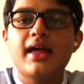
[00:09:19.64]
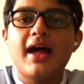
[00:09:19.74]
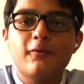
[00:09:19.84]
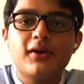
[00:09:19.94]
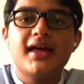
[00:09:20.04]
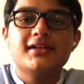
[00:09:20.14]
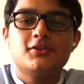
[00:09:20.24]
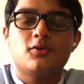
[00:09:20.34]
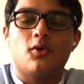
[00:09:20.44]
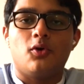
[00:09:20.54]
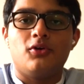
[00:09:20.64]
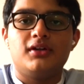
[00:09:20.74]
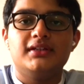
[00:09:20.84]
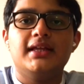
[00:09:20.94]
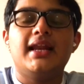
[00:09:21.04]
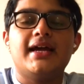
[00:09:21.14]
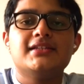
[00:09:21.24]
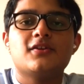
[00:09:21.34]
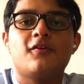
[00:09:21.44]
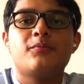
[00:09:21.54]
I would like to quote the
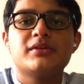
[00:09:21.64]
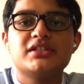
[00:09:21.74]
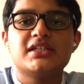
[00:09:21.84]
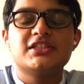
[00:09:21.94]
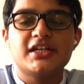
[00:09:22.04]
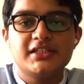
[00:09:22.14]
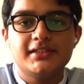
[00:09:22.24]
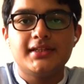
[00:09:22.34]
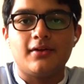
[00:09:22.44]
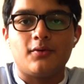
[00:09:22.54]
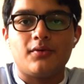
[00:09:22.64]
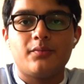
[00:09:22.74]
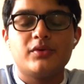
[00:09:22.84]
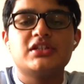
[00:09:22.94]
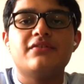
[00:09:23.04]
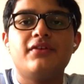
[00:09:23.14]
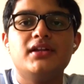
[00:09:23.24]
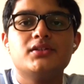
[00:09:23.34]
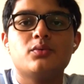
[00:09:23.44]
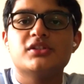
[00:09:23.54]
lines of Mr. Shashi Tharoor, which I
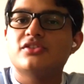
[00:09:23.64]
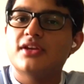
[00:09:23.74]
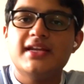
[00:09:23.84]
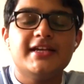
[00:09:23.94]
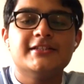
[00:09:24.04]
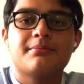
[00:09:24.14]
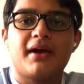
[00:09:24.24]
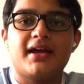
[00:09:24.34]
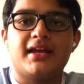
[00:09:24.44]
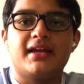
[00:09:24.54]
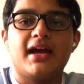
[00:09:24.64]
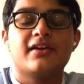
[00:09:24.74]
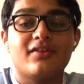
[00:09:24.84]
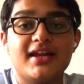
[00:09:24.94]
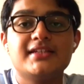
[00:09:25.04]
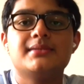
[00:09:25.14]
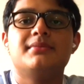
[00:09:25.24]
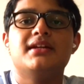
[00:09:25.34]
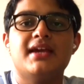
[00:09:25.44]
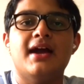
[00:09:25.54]
felt was really inspiring and
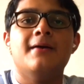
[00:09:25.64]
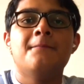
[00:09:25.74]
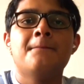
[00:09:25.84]
relatable here.